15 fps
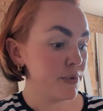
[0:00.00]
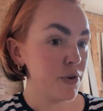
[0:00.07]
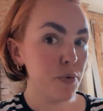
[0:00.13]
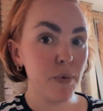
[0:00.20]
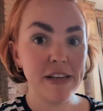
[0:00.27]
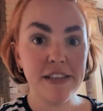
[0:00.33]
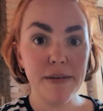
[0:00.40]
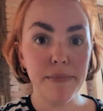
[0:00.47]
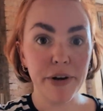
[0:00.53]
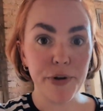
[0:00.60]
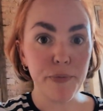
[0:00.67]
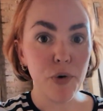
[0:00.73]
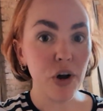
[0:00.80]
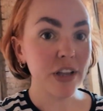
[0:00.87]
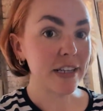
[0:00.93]
we're not wasting money
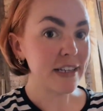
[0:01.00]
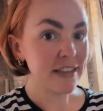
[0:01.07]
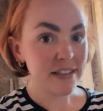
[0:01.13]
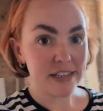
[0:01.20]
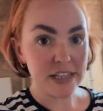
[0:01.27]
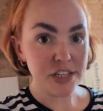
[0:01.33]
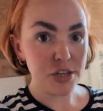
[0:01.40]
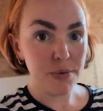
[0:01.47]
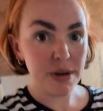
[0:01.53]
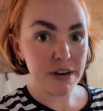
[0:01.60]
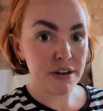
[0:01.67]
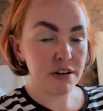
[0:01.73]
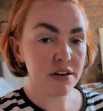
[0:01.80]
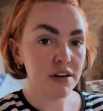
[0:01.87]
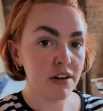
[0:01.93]
on work that doesn't need
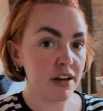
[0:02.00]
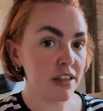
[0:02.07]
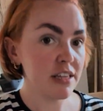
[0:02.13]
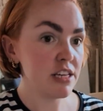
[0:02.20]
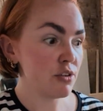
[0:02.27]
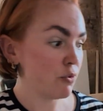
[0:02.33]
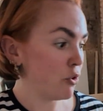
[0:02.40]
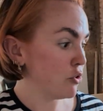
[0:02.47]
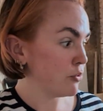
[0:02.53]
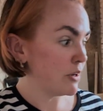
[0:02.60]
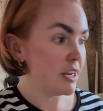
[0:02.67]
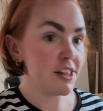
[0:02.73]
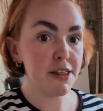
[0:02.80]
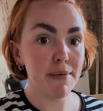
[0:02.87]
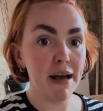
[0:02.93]
doing. Like these floors, we
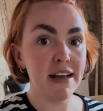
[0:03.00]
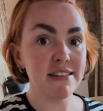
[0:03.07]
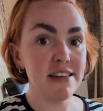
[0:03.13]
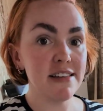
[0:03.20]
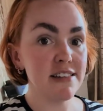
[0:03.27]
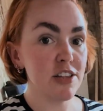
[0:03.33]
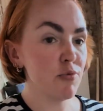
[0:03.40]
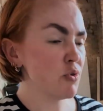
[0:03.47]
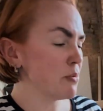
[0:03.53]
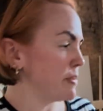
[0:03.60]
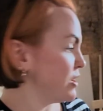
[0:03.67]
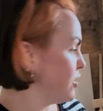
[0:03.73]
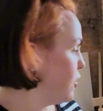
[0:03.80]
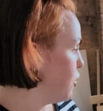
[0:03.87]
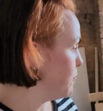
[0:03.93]
need them as is, and they're all going to
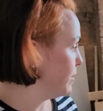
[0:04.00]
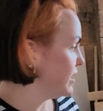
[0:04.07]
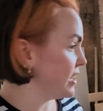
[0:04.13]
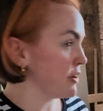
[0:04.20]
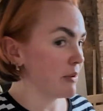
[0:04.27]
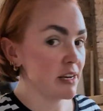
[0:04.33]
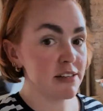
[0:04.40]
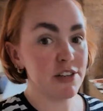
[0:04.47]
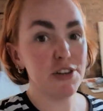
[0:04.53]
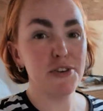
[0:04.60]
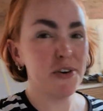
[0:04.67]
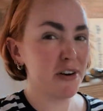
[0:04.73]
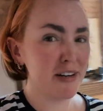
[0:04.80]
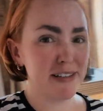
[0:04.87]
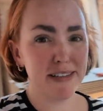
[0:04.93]
be carpeted anyway, so you're
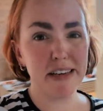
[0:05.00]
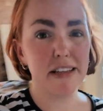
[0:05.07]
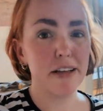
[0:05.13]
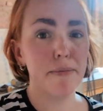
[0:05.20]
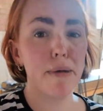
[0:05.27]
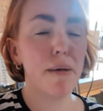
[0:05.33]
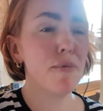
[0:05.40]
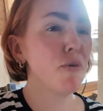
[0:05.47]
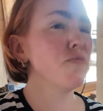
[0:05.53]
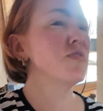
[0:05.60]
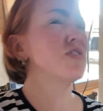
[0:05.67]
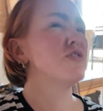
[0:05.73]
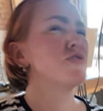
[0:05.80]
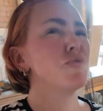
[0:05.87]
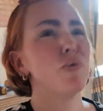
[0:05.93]
not going to see them. I'm not
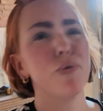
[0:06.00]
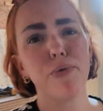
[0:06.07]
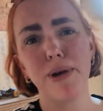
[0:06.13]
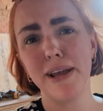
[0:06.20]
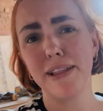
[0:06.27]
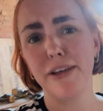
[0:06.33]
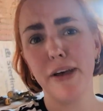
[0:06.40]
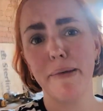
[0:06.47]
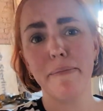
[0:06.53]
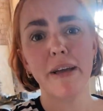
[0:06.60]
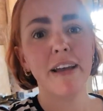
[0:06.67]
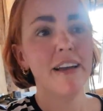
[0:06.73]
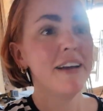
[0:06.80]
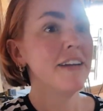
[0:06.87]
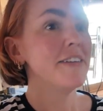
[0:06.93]
restoring them.
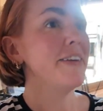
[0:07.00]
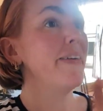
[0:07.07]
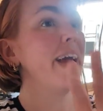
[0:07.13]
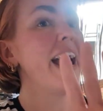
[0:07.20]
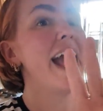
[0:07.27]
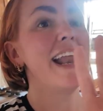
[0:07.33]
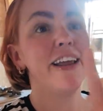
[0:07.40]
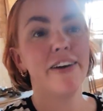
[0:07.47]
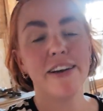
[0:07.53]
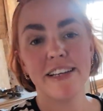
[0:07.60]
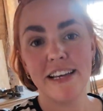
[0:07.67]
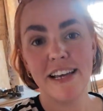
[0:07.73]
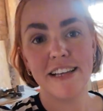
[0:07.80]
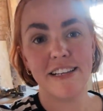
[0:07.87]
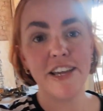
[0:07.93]
Don't get any
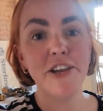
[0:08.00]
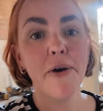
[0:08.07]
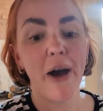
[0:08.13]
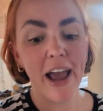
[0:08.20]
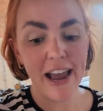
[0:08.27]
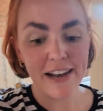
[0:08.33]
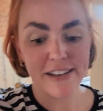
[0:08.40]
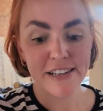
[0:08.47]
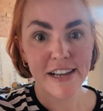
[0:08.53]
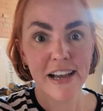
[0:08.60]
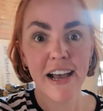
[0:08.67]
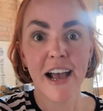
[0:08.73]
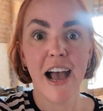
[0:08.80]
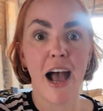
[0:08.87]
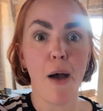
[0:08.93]
ideas in your head
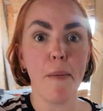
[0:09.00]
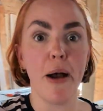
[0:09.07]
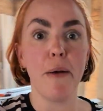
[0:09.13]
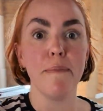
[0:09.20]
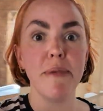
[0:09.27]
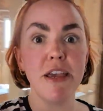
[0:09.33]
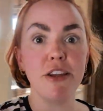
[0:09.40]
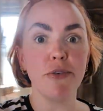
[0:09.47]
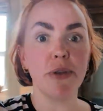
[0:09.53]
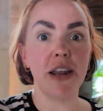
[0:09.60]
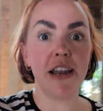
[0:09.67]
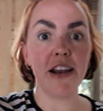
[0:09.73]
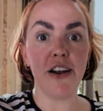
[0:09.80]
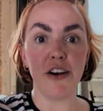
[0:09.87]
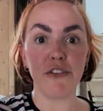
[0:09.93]
about me doing
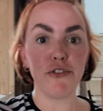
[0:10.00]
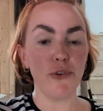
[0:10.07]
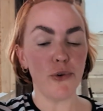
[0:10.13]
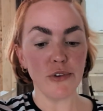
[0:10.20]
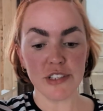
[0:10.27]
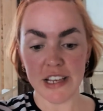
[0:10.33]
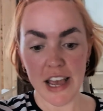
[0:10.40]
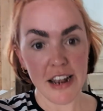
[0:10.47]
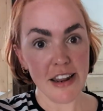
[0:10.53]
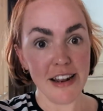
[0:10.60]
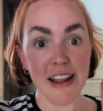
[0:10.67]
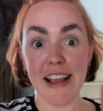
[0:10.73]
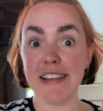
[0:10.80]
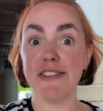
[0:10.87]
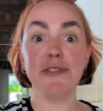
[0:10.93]
any like floor sanding.
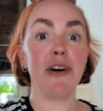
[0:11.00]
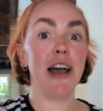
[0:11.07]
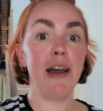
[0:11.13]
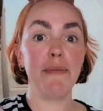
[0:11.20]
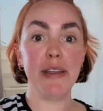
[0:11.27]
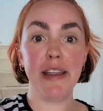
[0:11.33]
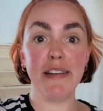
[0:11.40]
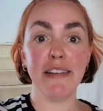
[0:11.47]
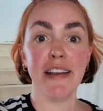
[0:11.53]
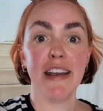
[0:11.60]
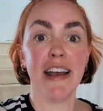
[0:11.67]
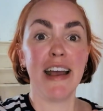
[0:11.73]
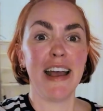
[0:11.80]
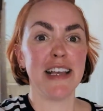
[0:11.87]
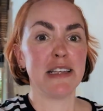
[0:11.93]
It's not happening,
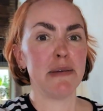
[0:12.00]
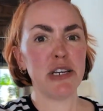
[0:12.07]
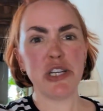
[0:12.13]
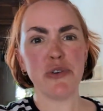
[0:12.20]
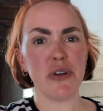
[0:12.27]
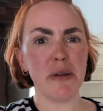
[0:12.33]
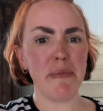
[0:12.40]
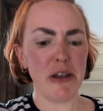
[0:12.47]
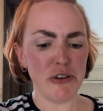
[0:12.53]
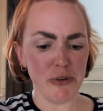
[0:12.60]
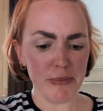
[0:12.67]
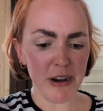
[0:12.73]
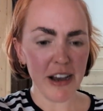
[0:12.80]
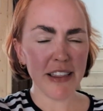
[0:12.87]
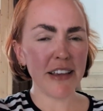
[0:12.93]
especially not in a
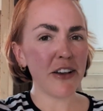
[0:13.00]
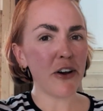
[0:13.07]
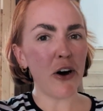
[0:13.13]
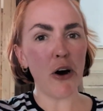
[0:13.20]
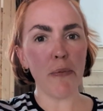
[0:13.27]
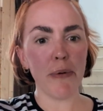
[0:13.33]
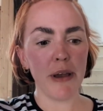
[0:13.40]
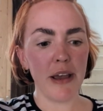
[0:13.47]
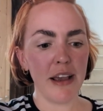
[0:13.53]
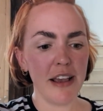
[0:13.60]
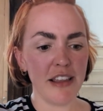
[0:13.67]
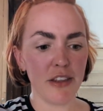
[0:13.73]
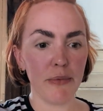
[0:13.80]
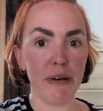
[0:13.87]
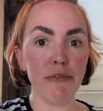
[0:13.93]
bedroom. I think carpet
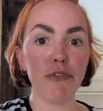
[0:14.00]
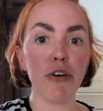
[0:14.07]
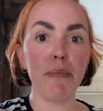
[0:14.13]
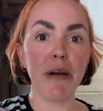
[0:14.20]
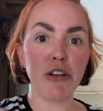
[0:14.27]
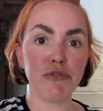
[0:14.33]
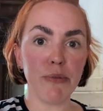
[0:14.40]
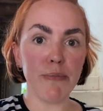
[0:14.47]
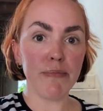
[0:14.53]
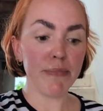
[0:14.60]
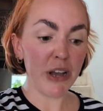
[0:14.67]
is the one for a bedroom